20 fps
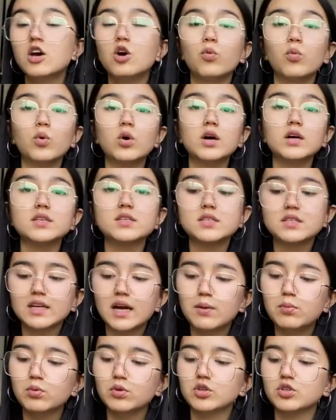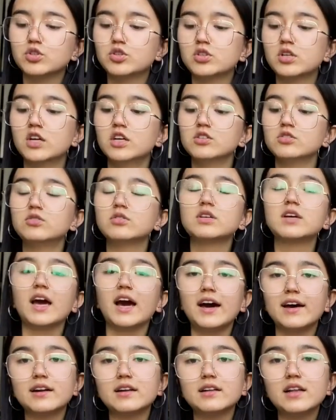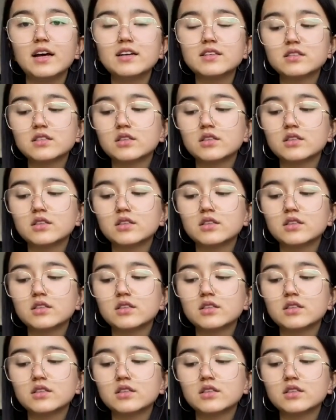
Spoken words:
were established to catalyze